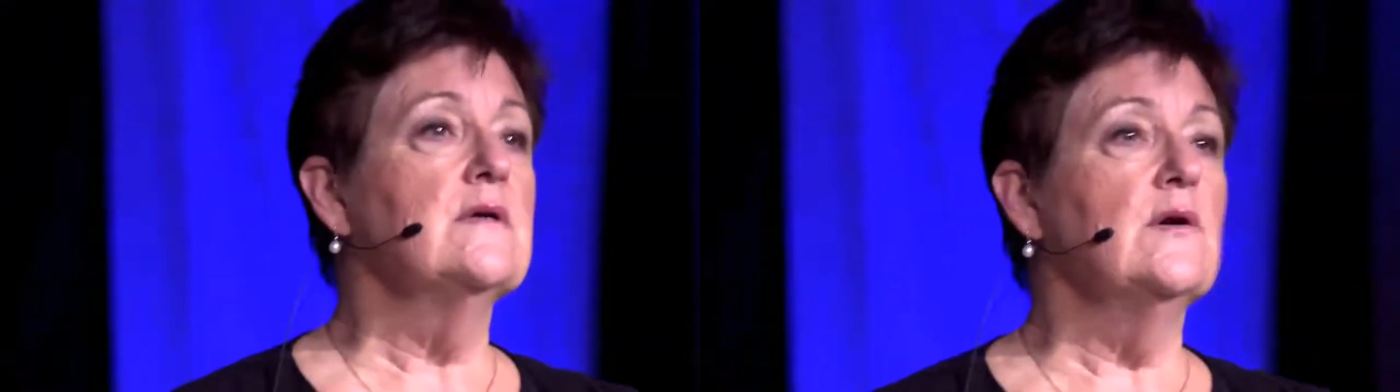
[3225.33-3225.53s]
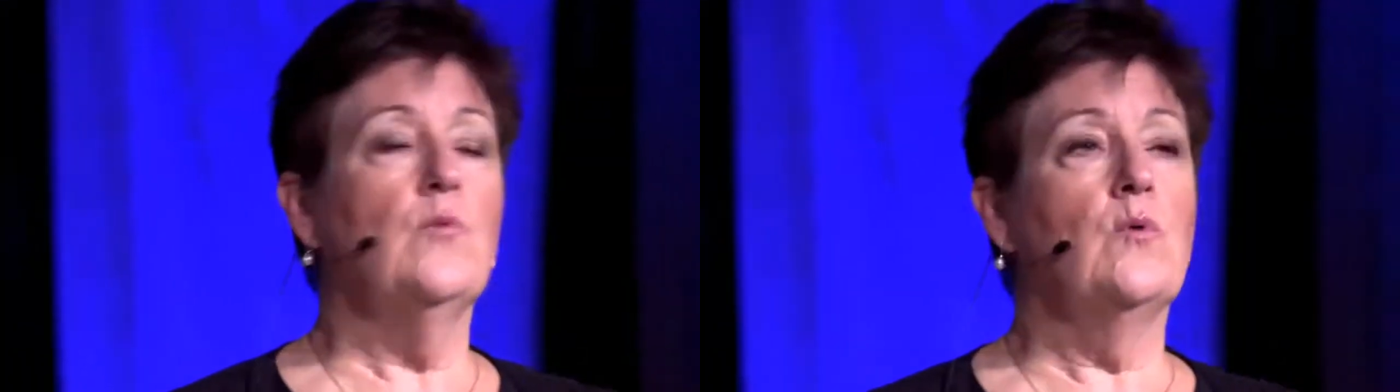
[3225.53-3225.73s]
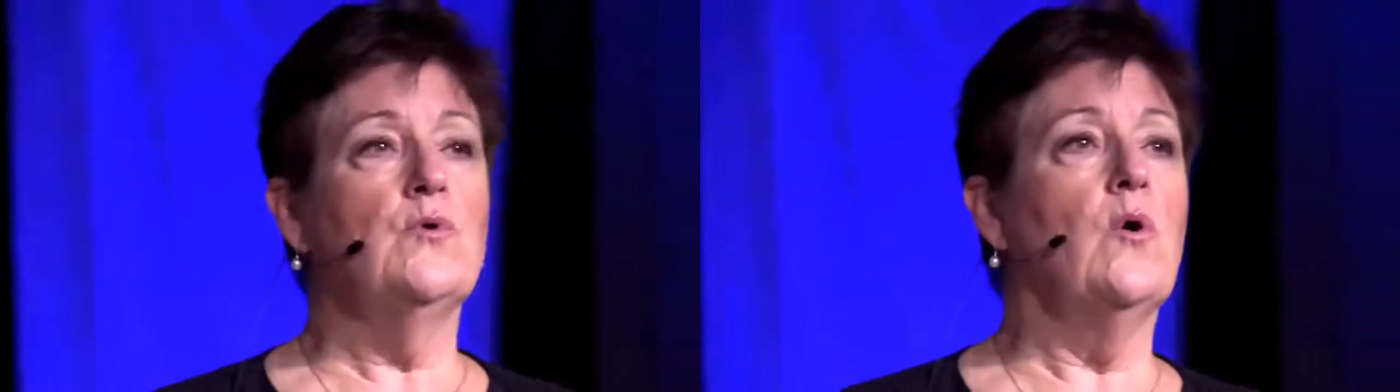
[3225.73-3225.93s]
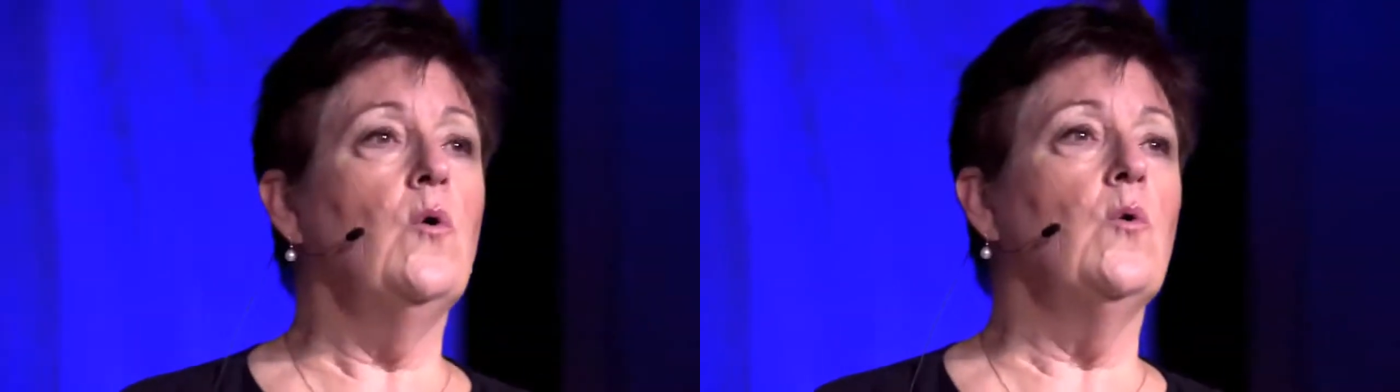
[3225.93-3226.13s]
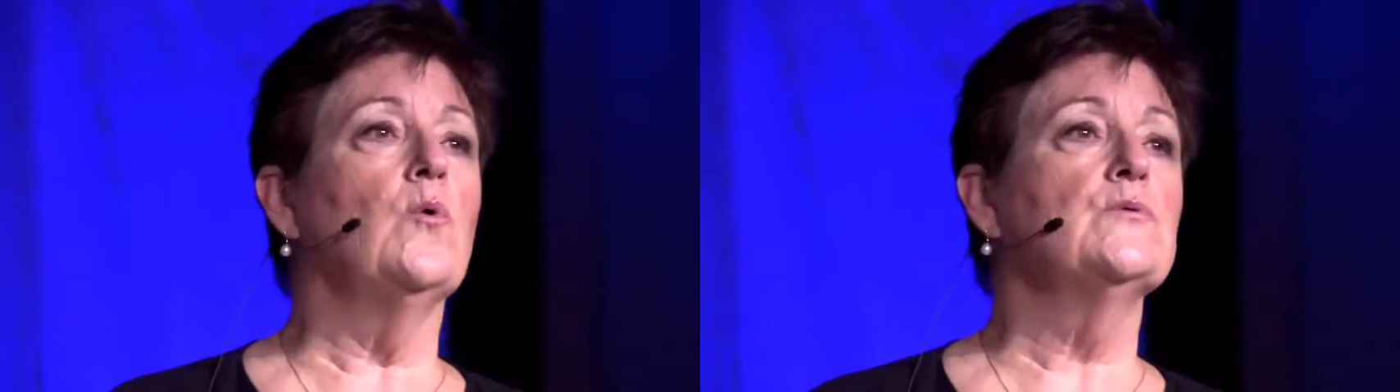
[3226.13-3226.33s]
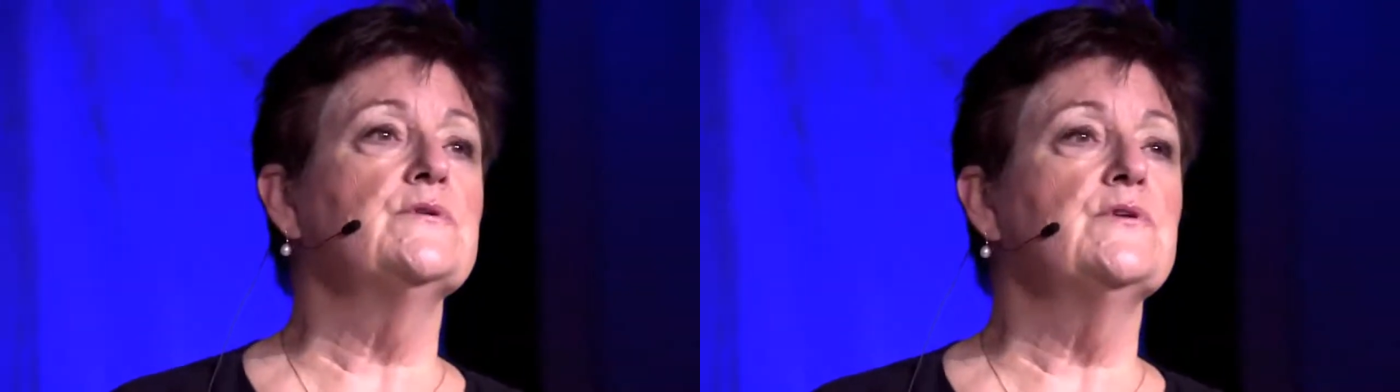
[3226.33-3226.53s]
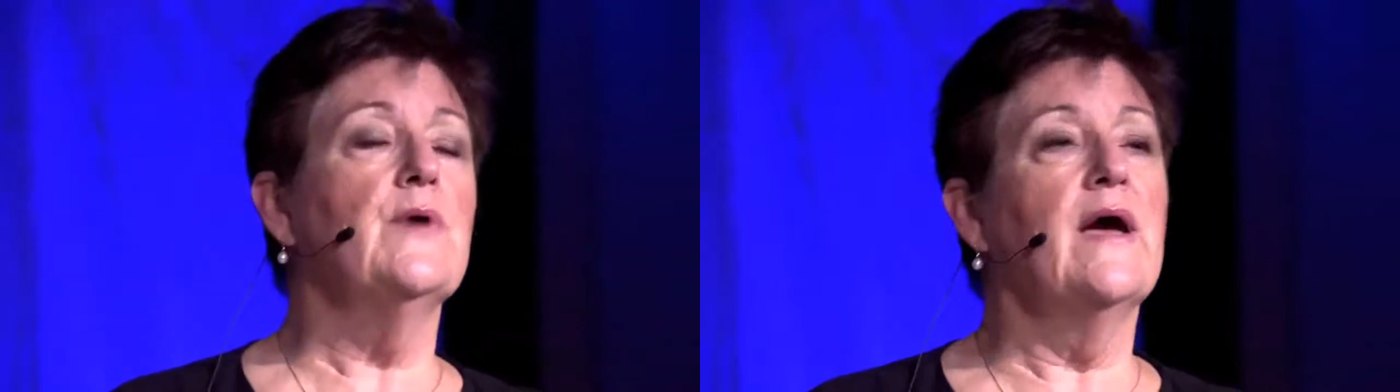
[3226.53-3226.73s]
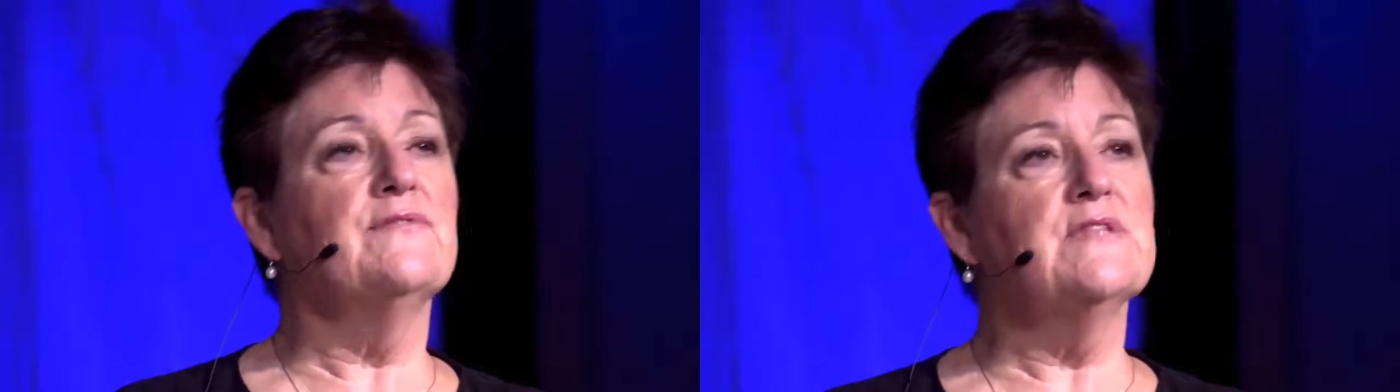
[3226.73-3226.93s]
It won't hold.
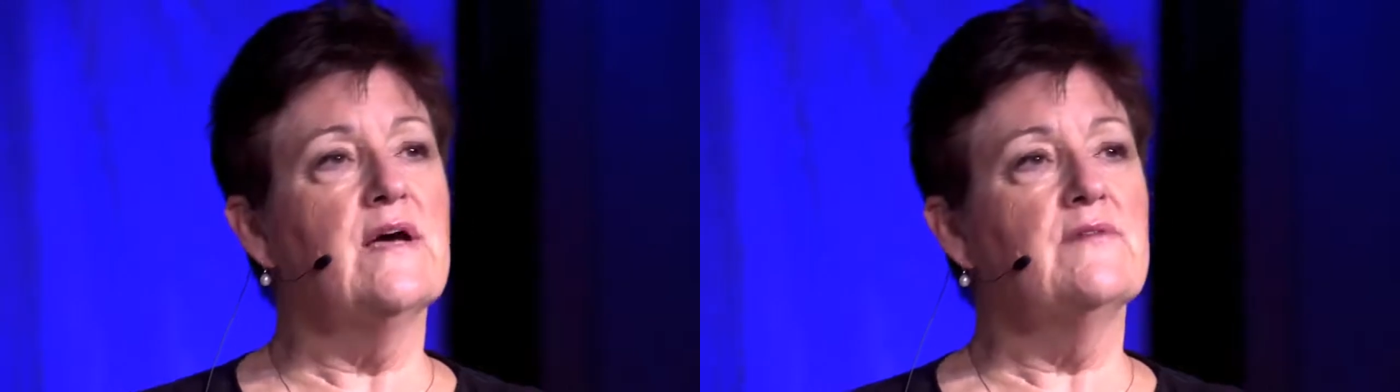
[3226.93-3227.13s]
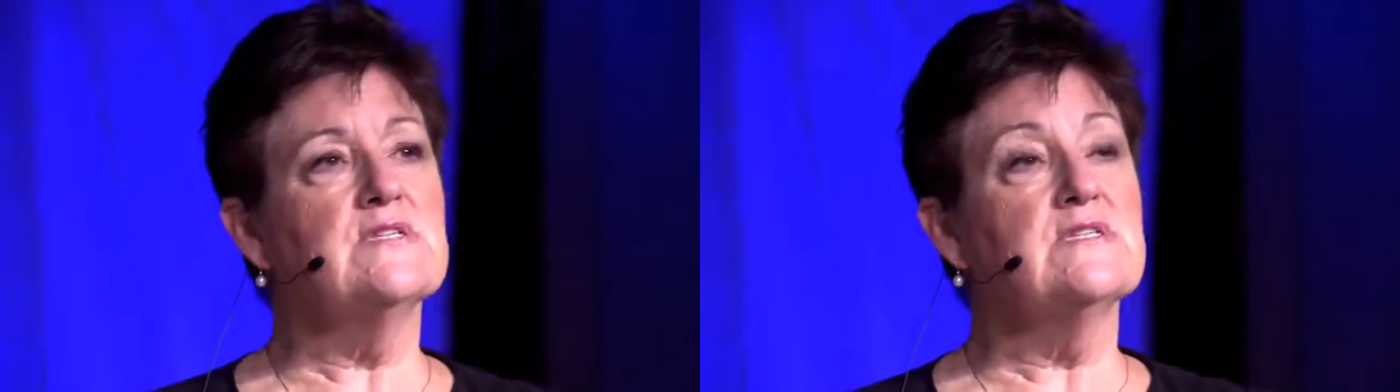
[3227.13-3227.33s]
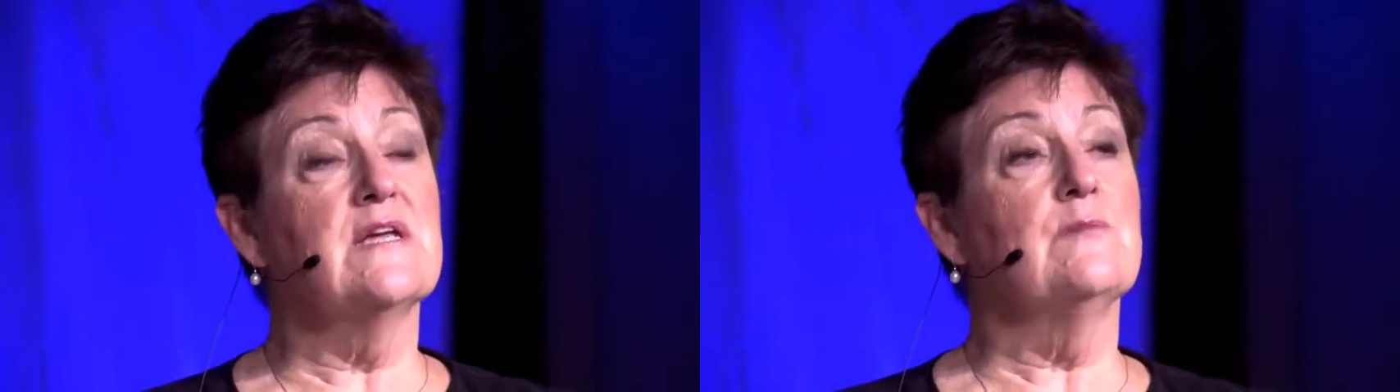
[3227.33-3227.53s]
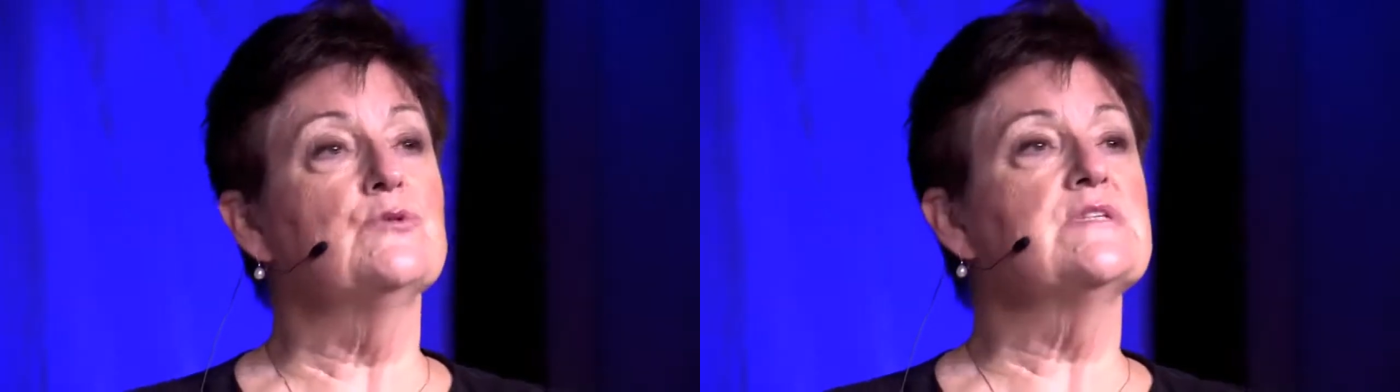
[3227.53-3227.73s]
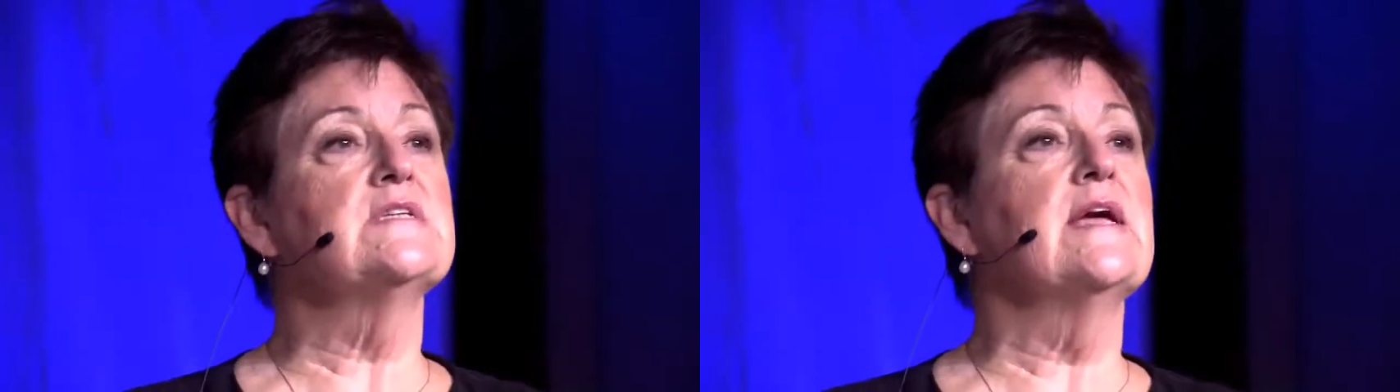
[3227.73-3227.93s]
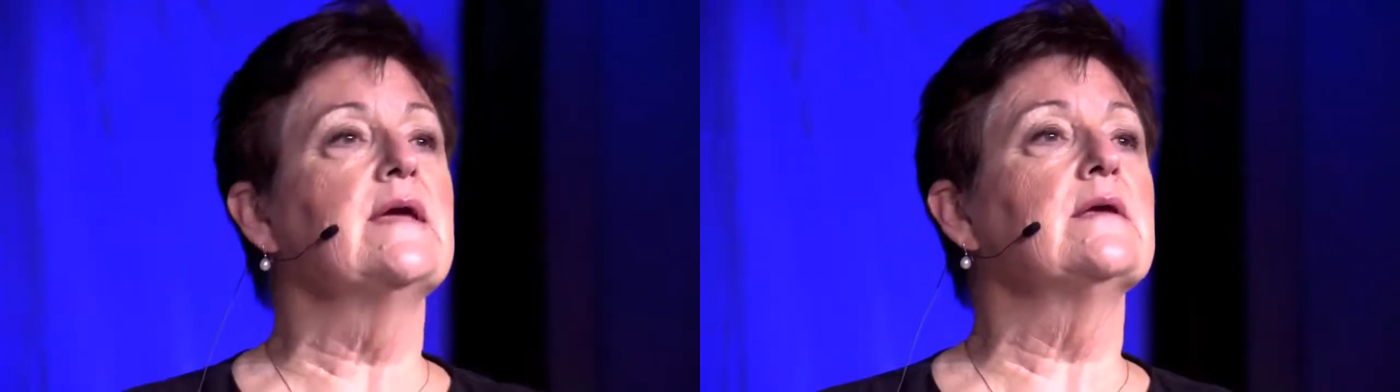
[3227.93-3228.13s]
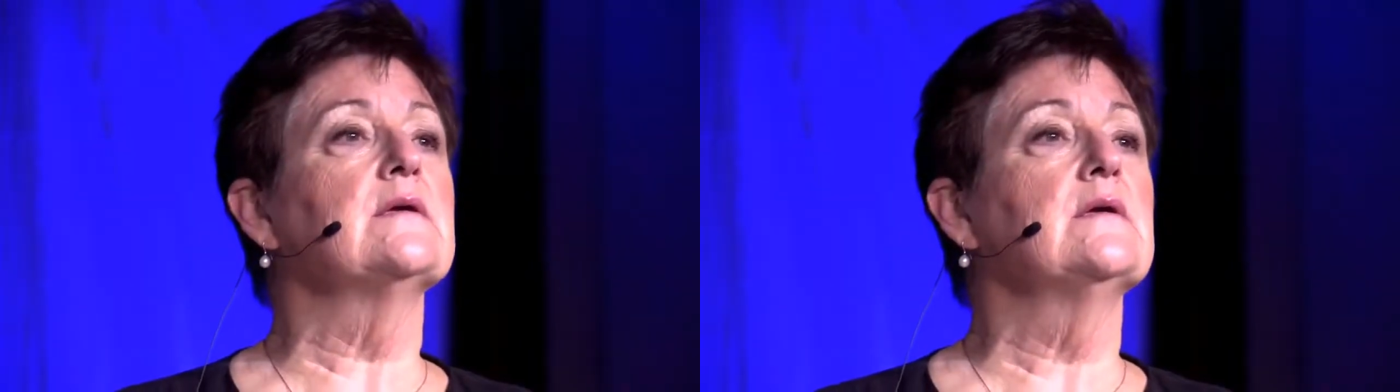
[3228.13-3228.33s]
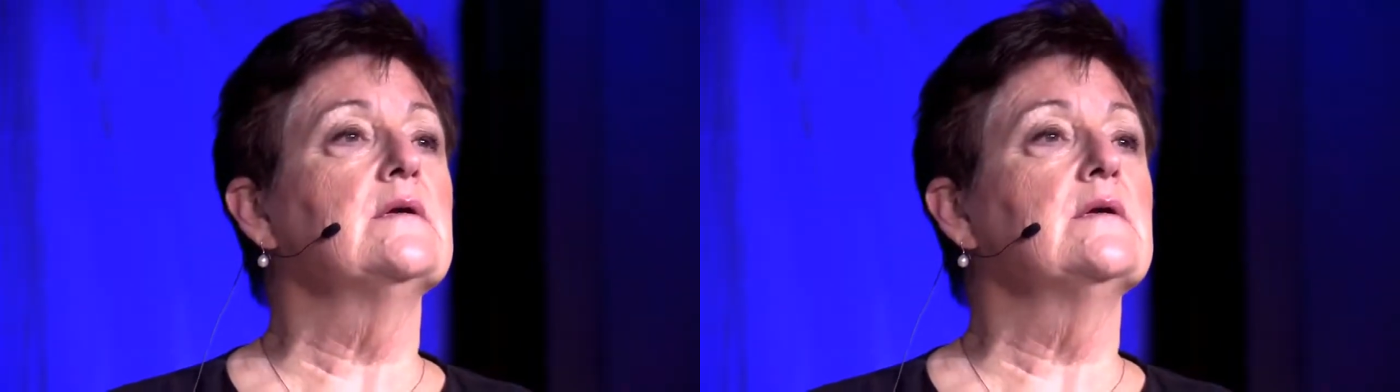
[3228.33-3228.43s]
You have to have a stable state.